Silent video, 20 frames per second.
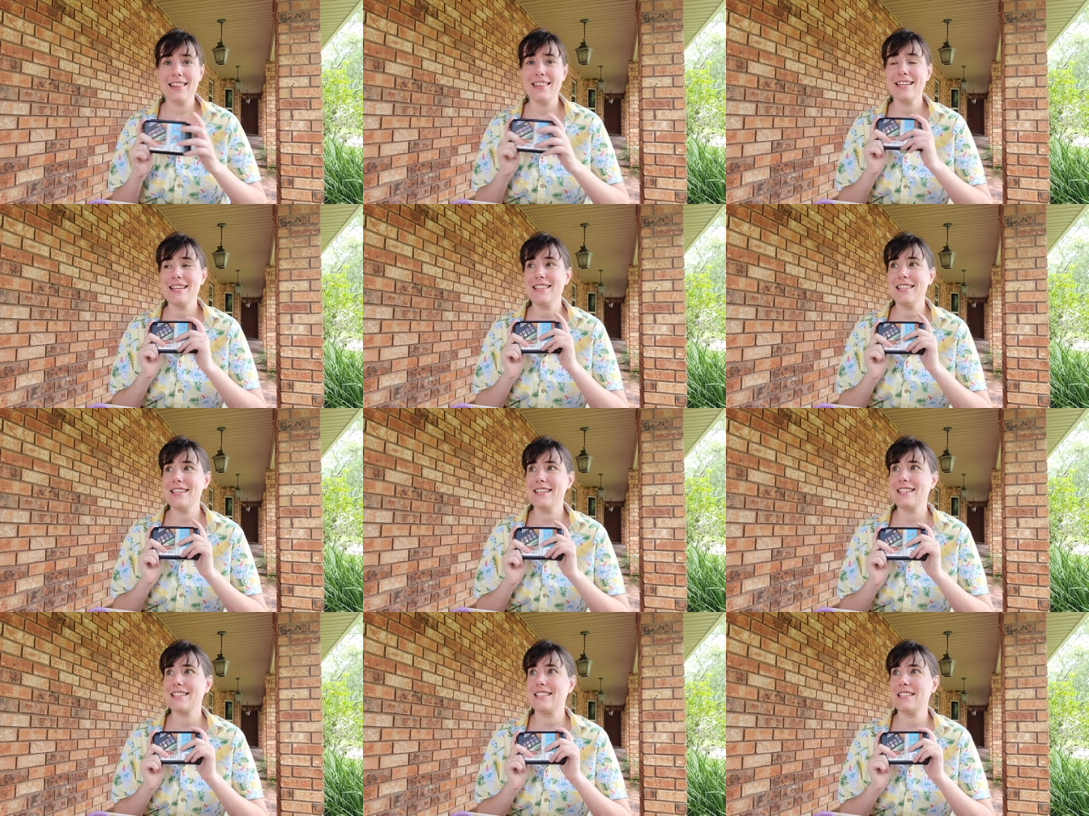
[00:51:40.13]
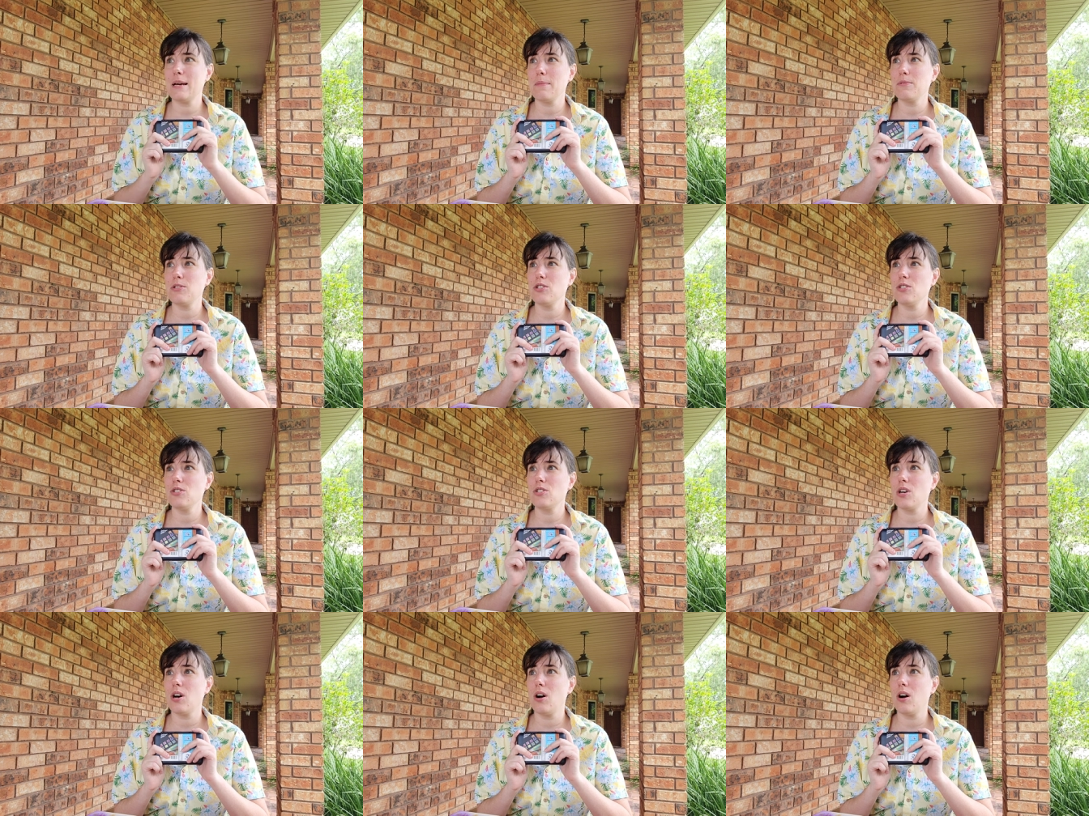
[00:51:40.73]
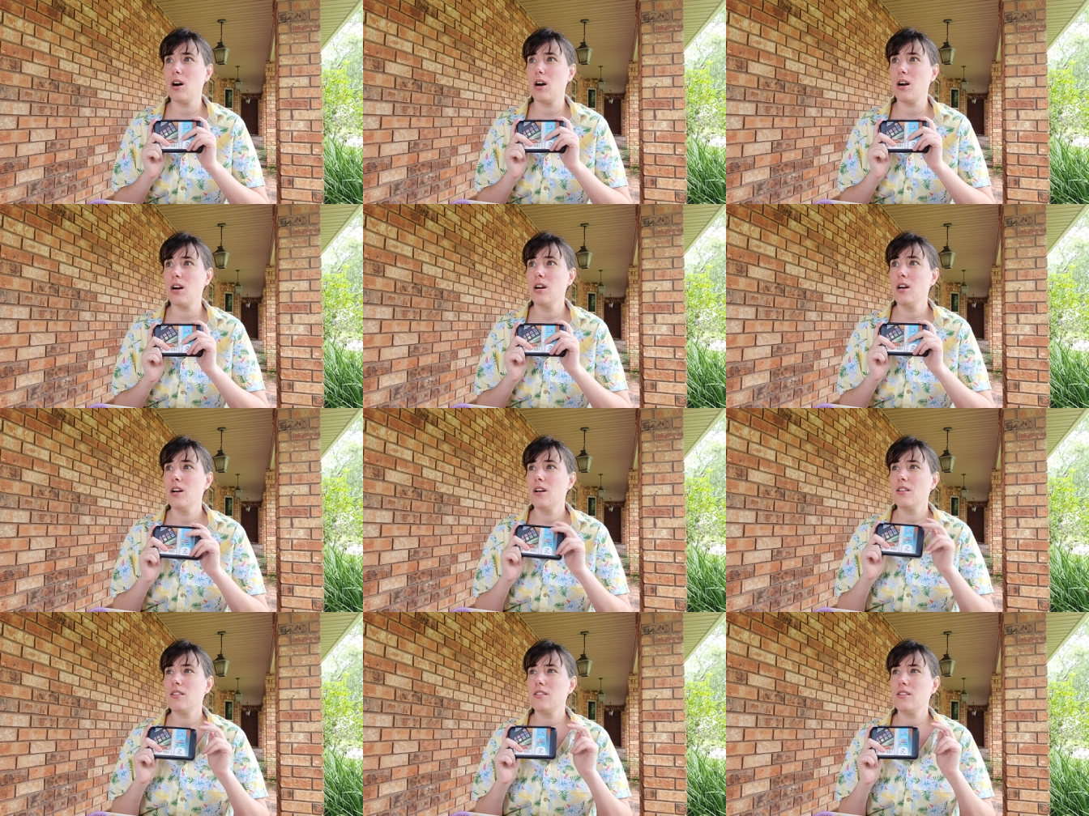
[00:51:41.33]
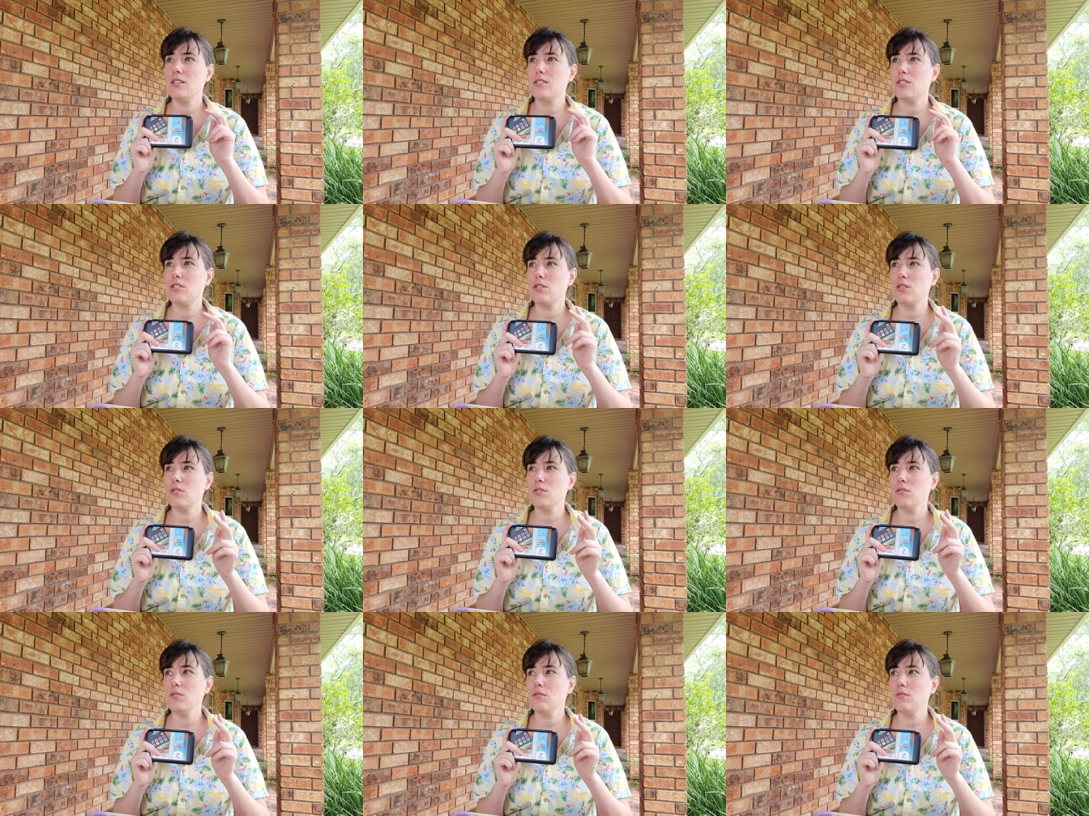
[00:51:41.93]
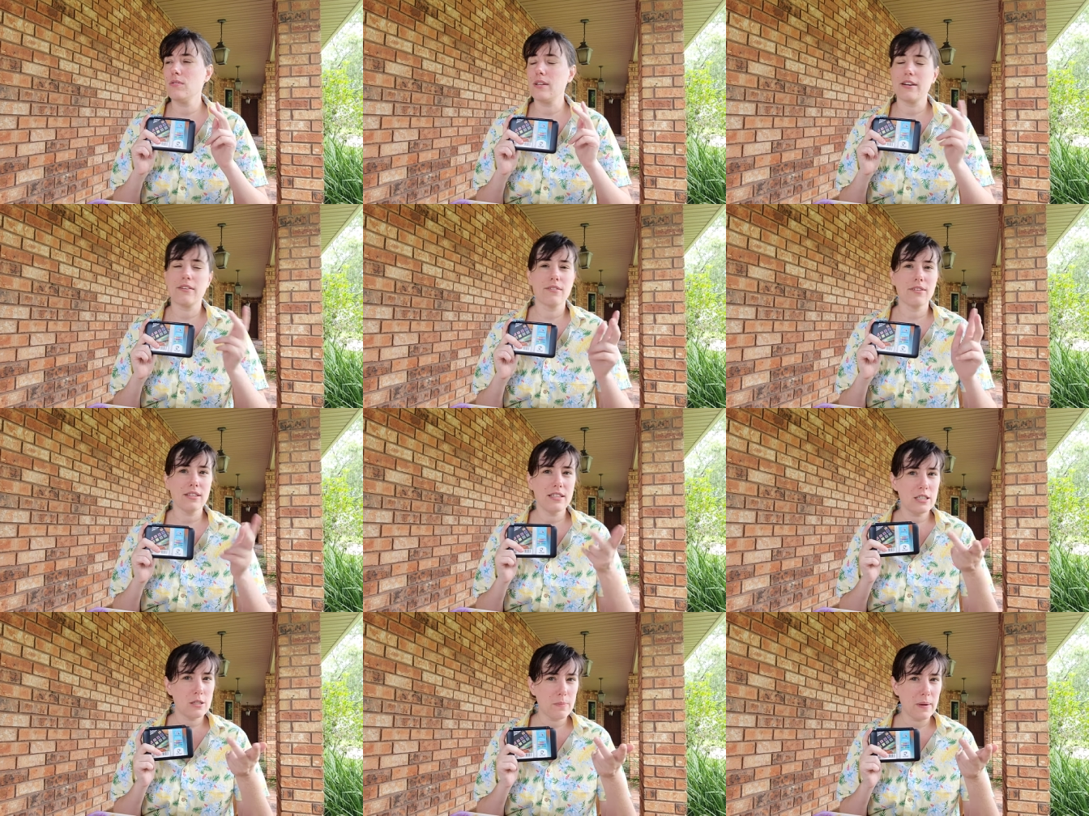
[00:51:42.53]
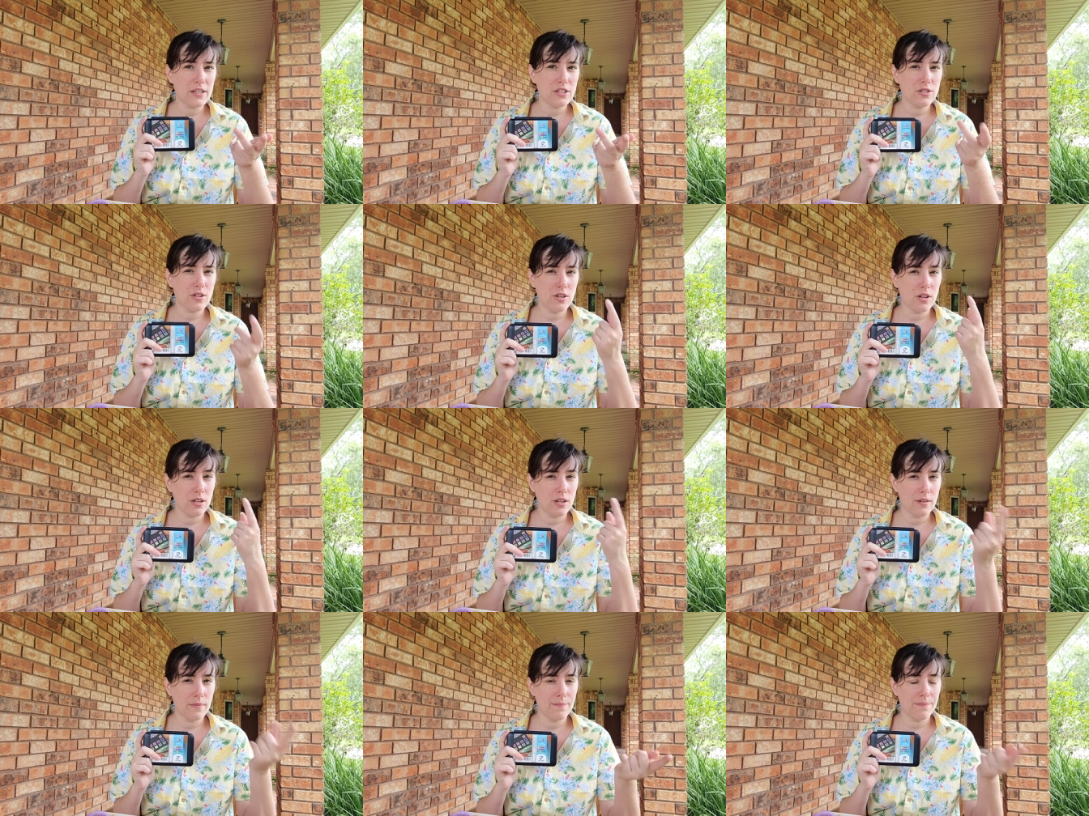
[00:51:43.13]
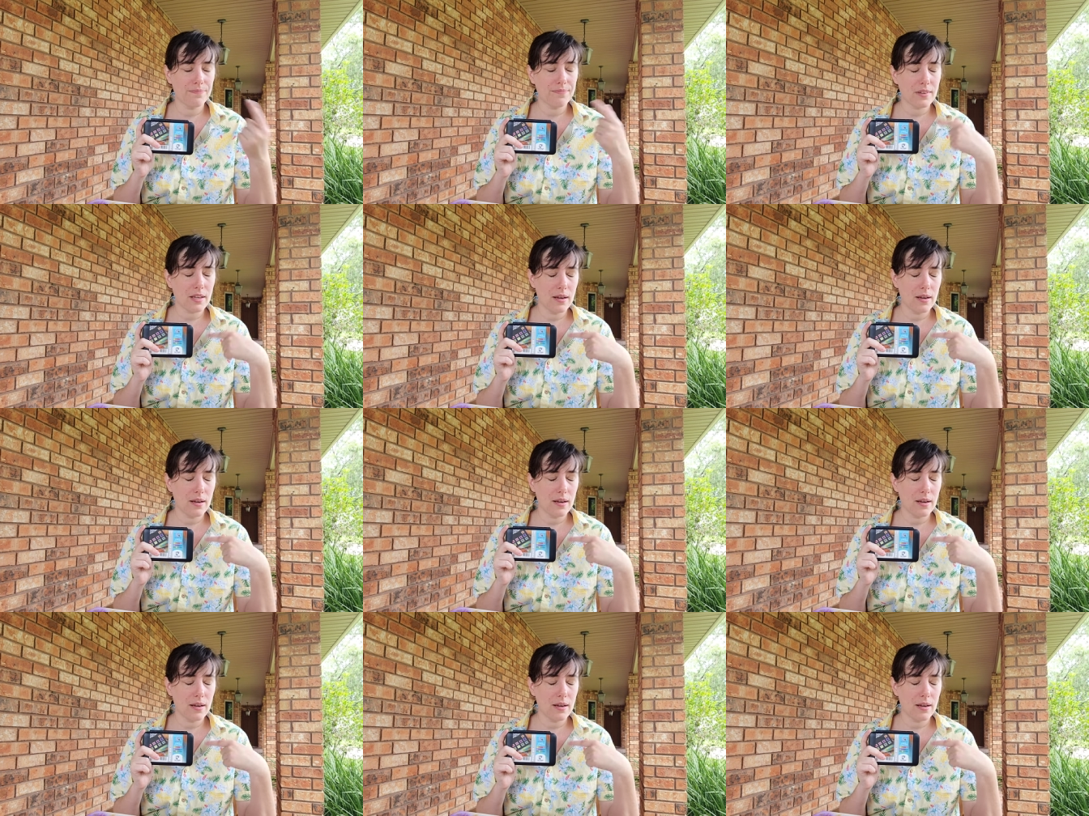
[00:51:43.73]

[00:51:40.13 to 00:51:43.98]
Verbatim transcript: I think the exceptions are the two, like, really special, the